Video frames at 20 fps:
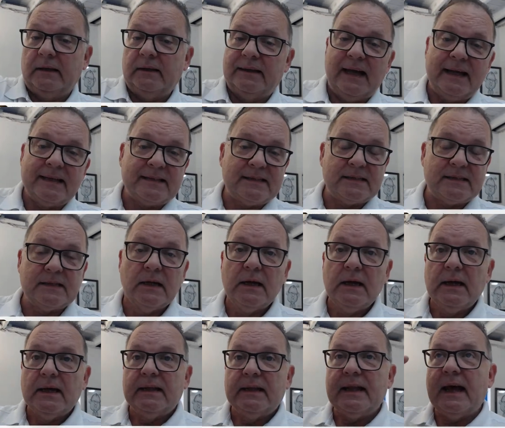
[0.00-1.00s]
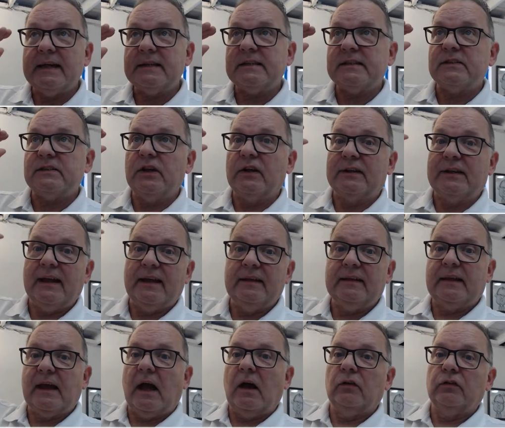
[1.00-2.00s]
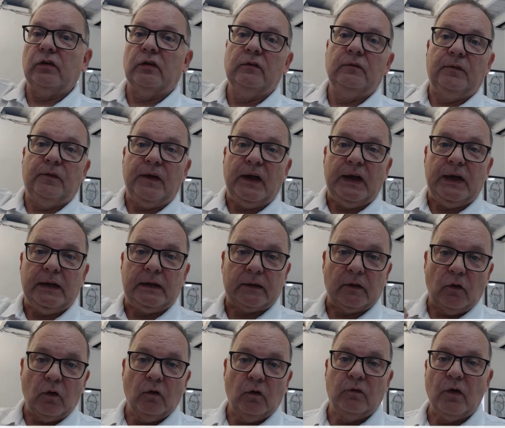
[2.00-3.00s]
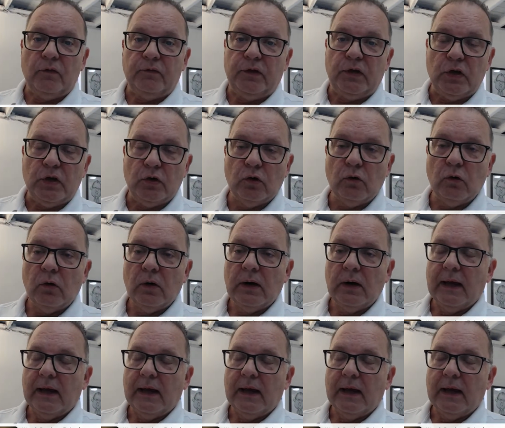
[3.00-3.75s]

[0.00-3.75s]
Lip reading: That's the 10,000 feet overview,